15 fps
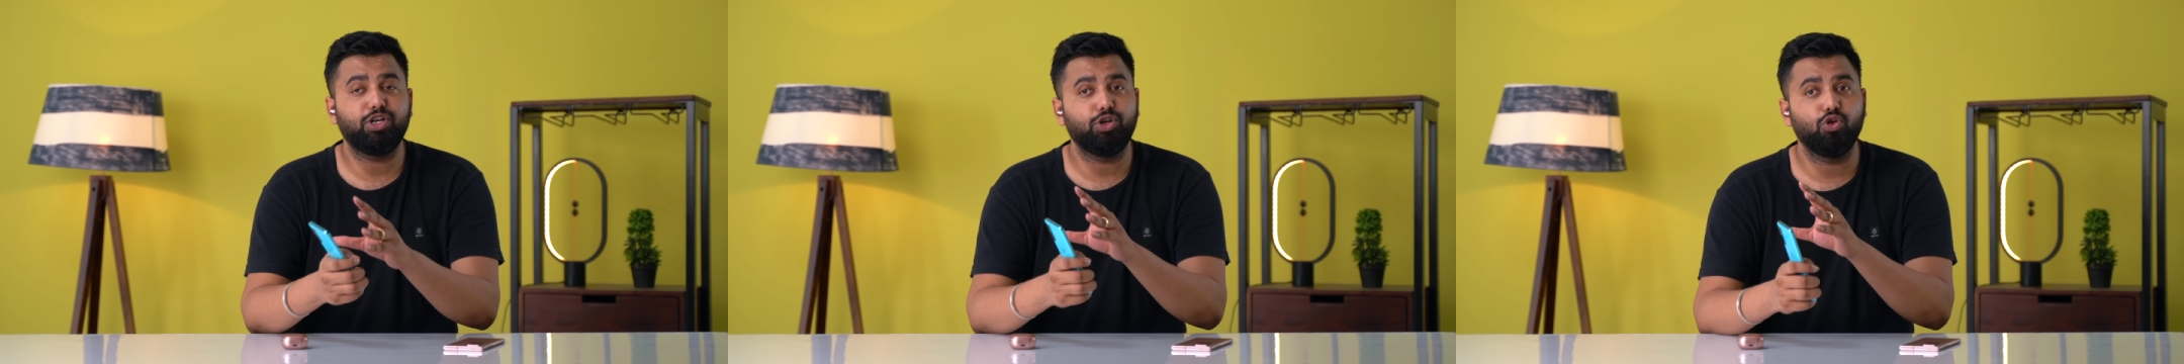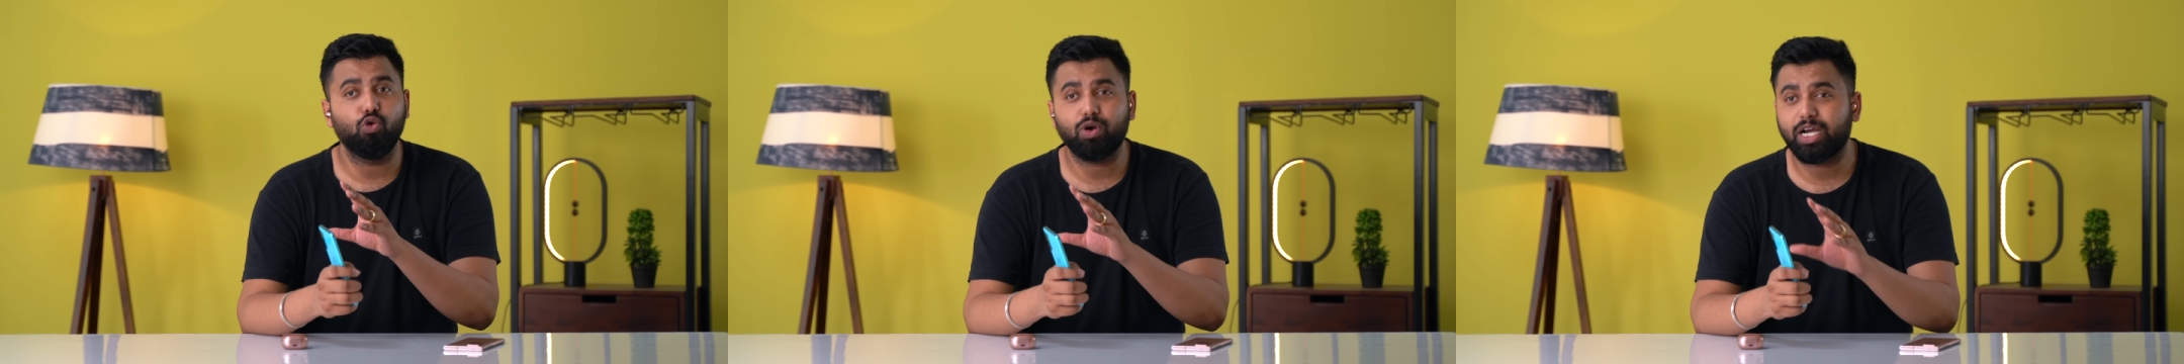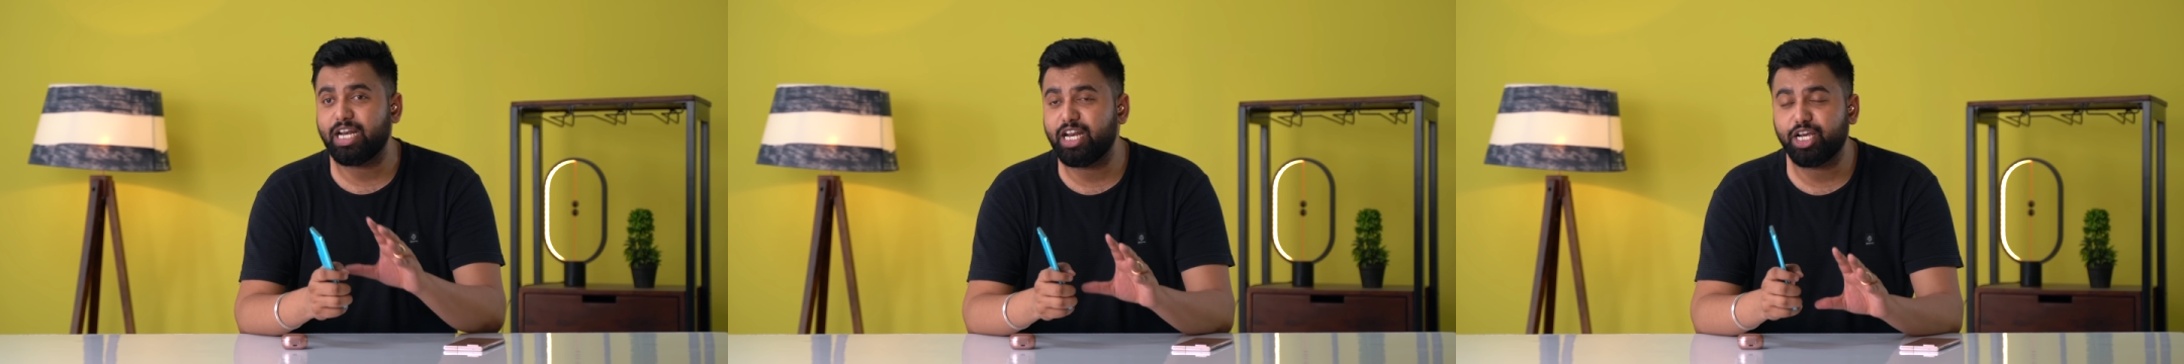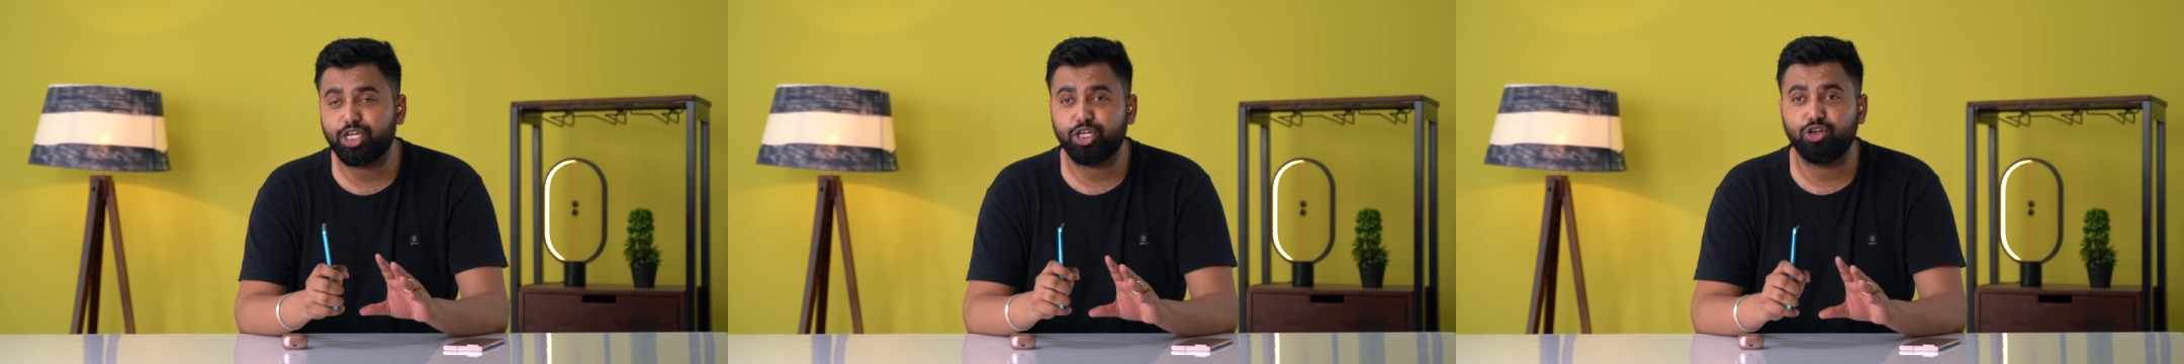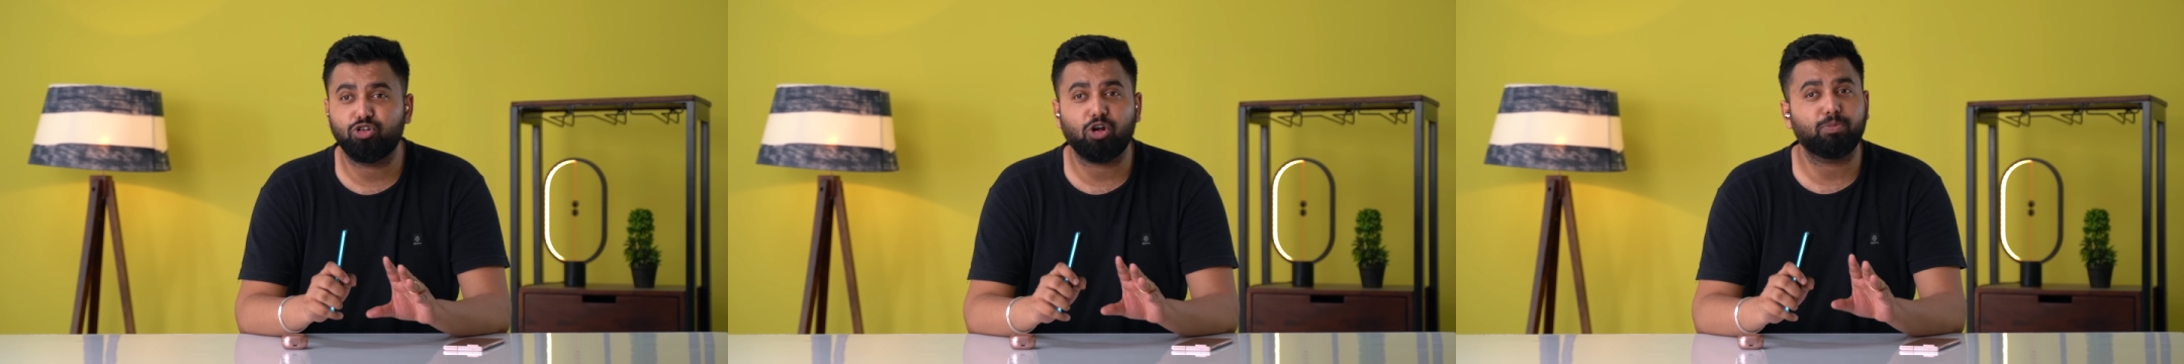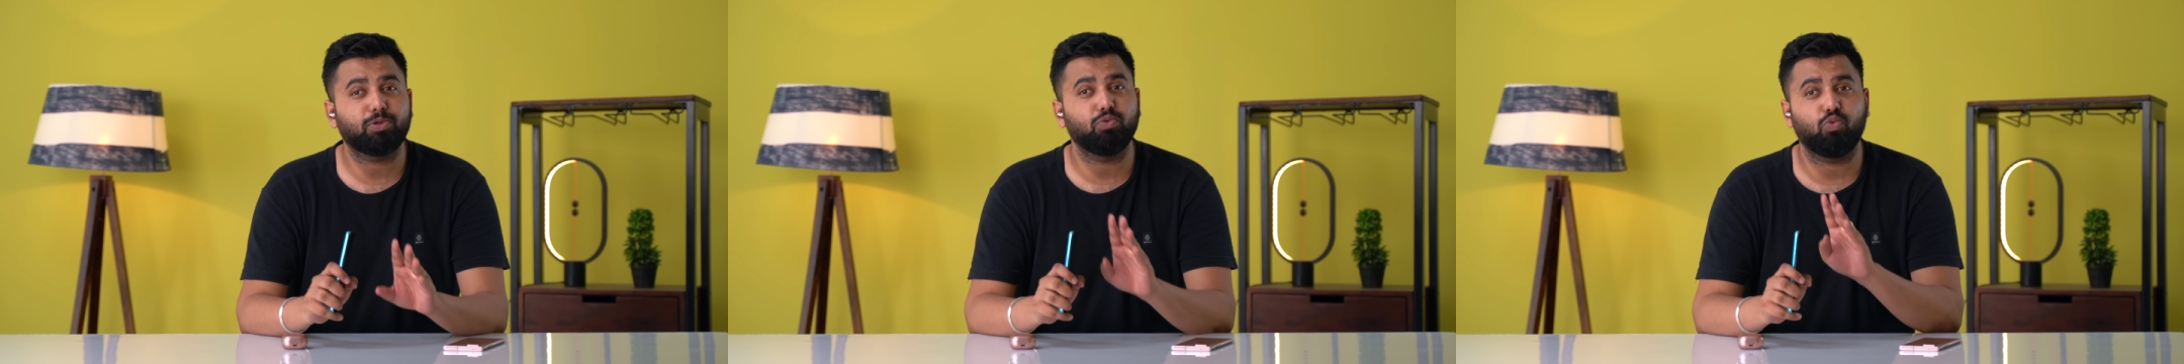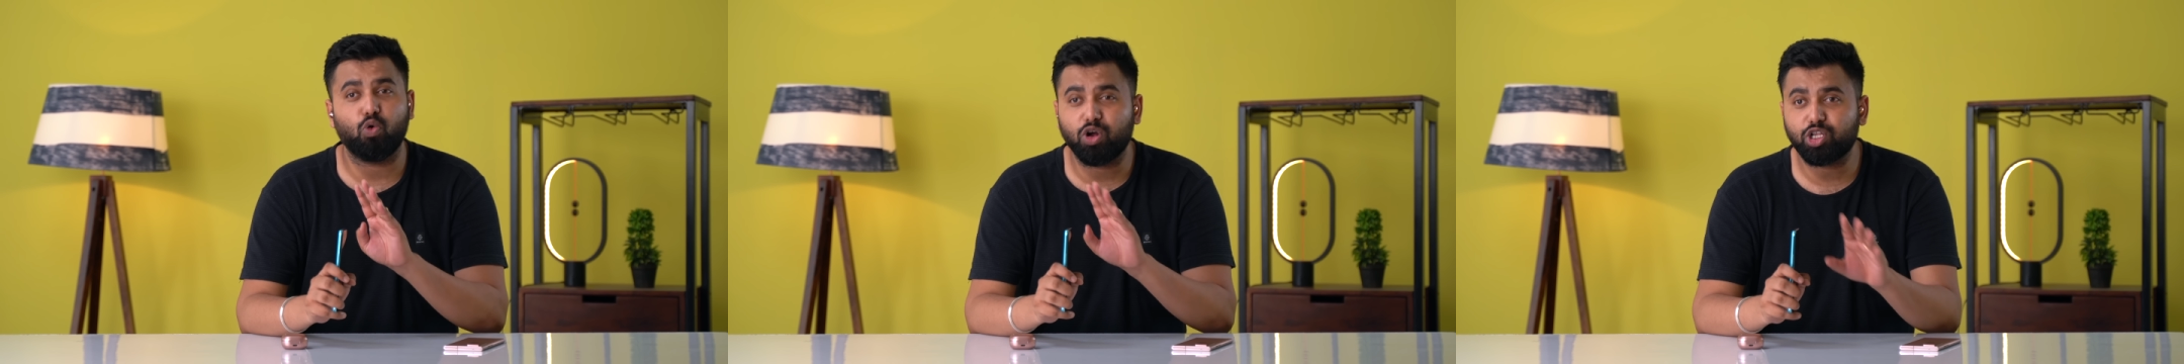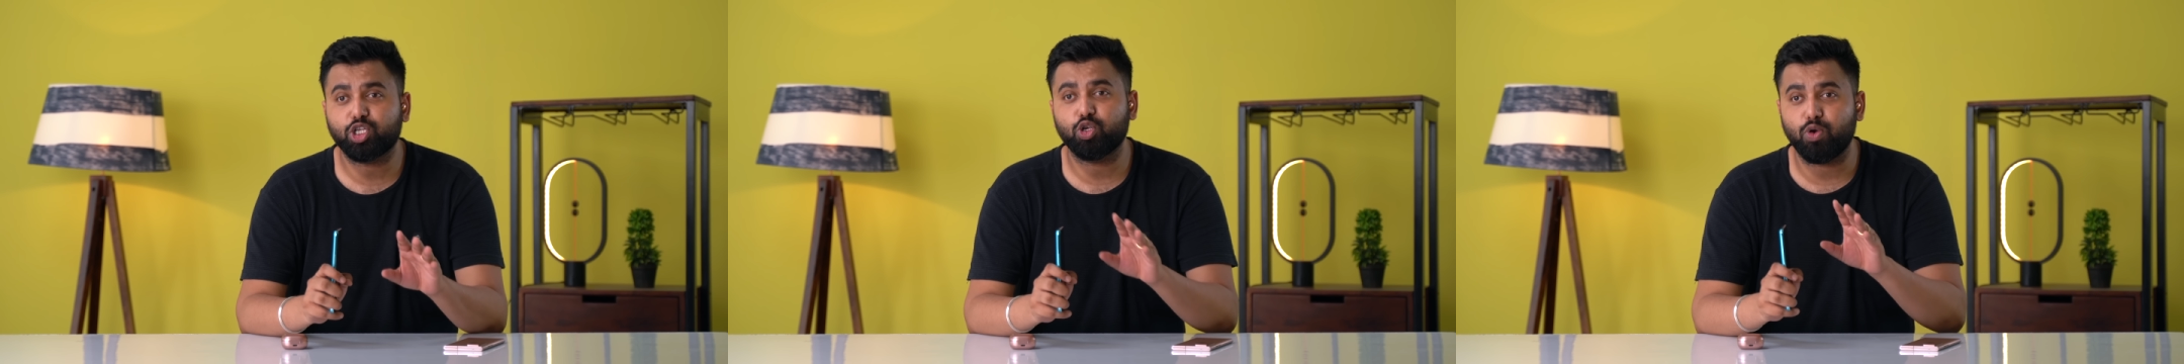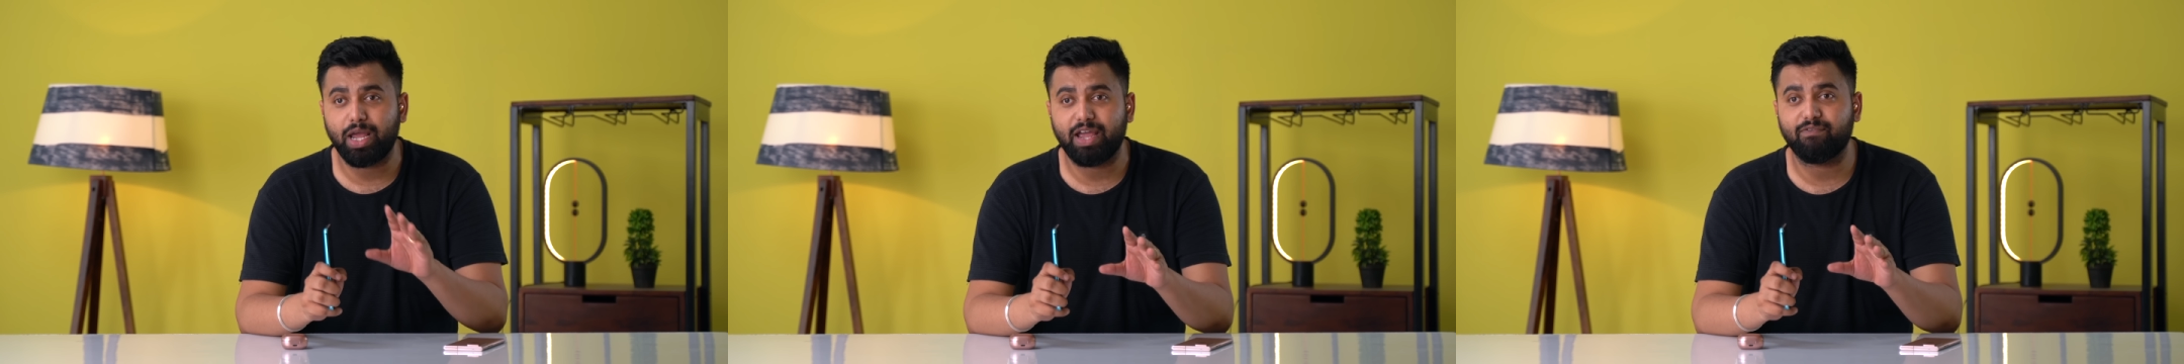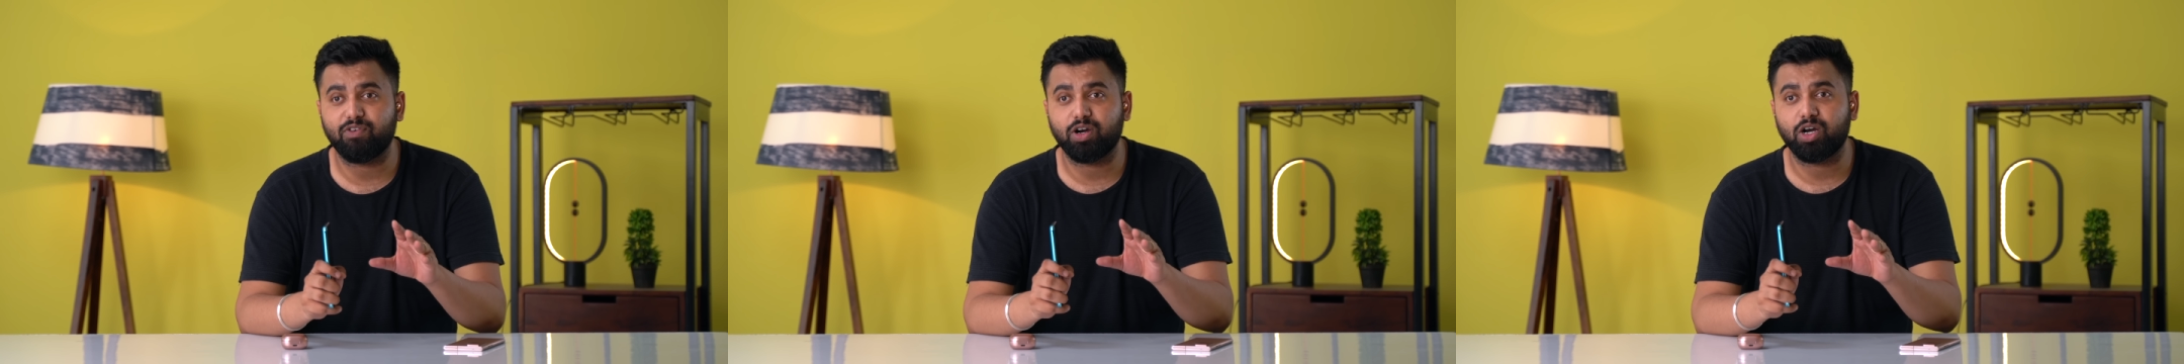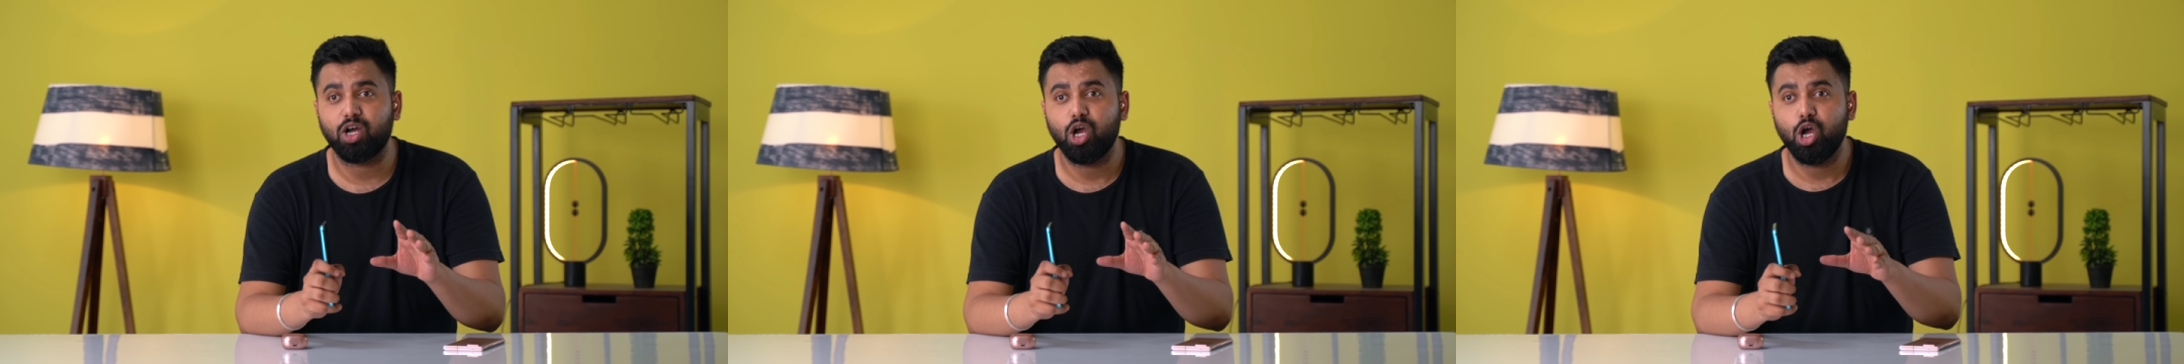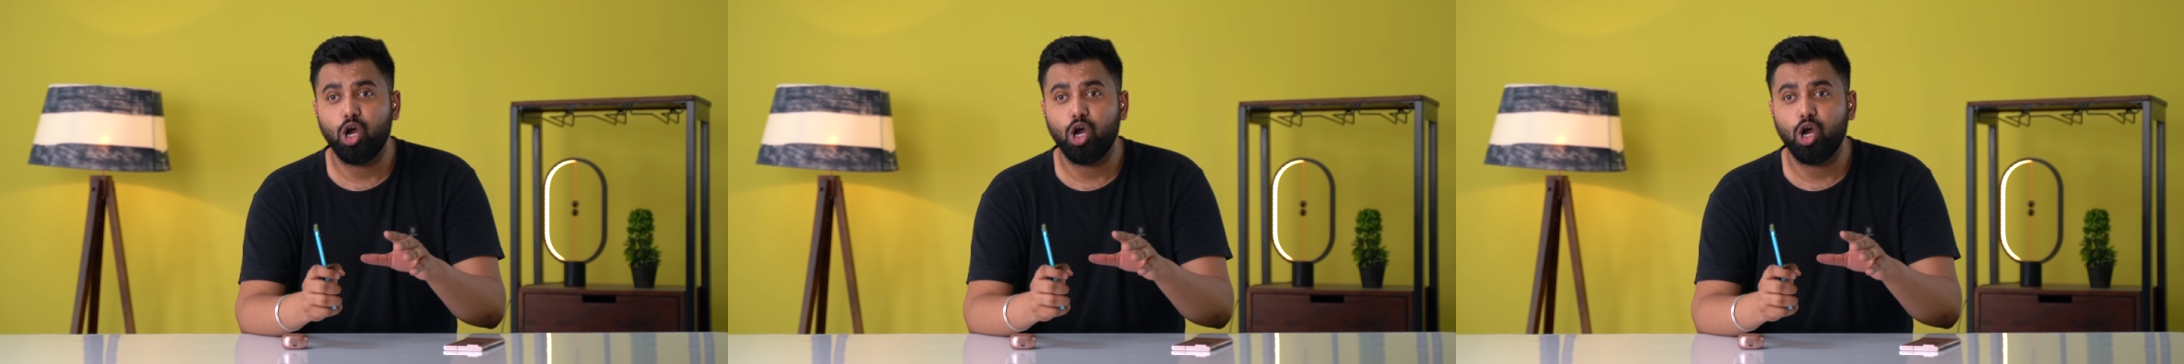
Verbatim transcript: no connection drops whatsoever